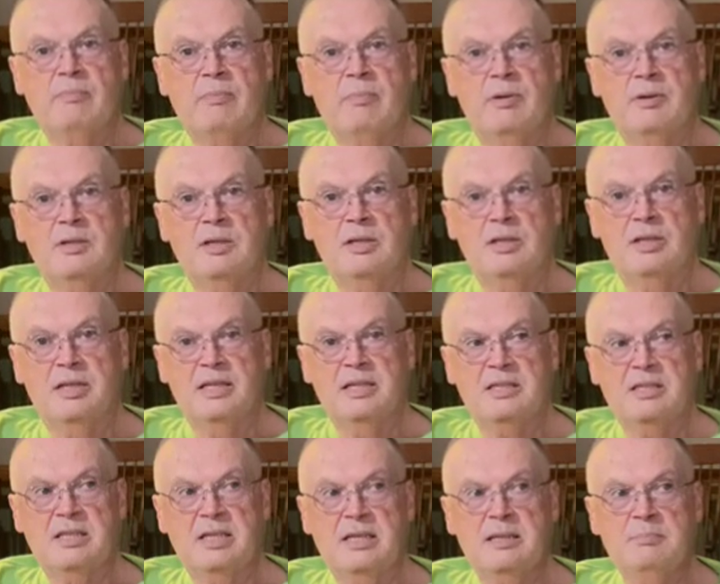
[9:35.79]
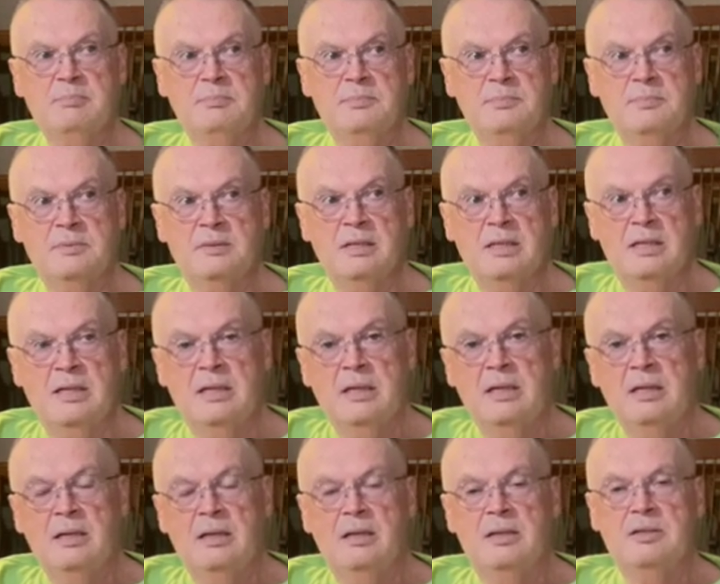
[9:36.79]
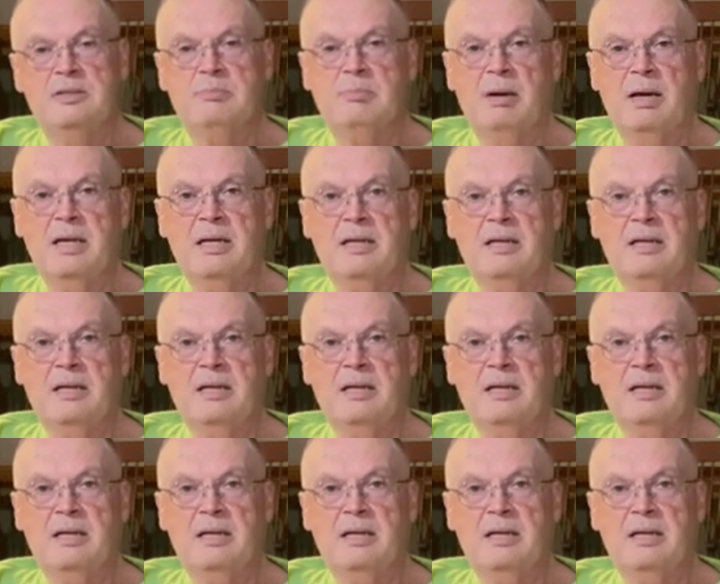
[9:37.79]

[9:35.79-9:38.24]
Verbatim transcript: Until the next time, this is Mike